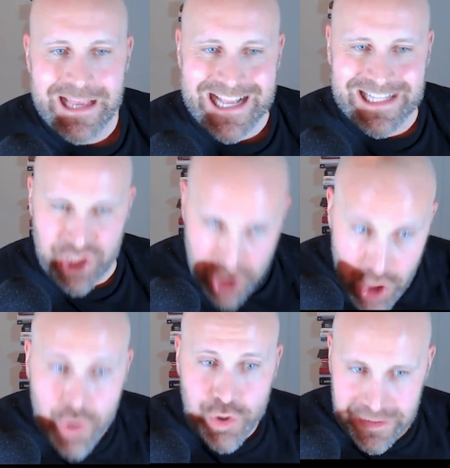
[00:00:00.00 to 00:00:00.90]
it's
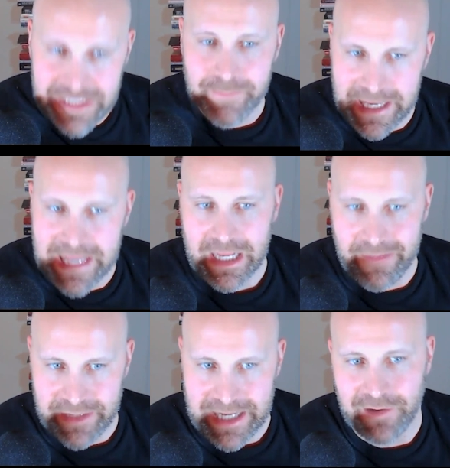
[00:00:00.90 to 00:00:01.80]
usually the beginning
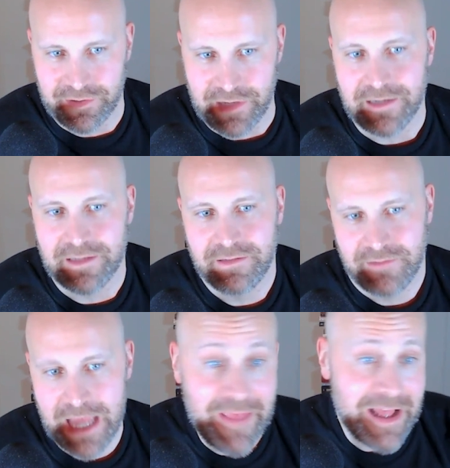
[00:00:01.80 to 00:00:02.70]
of a downtrend.
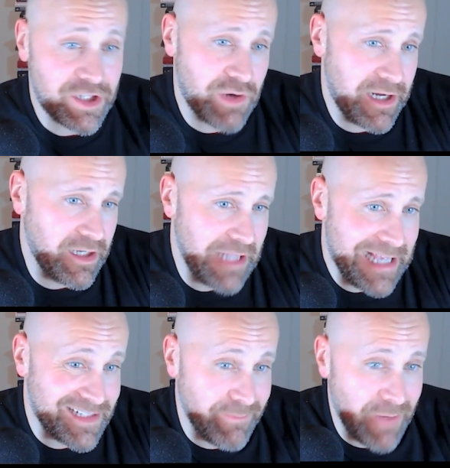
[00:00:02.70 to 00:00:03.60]
And that trend could
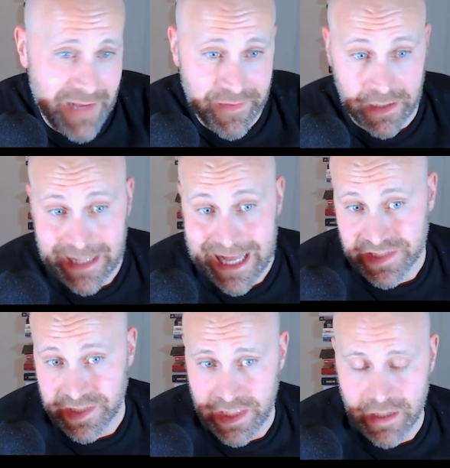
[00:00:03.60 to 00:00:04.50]
last a month, it could
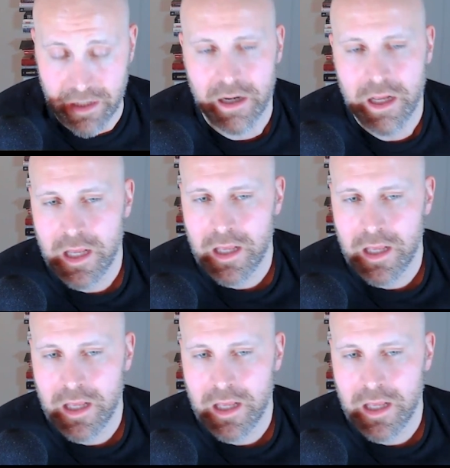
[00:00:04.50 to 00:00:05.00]
last a year.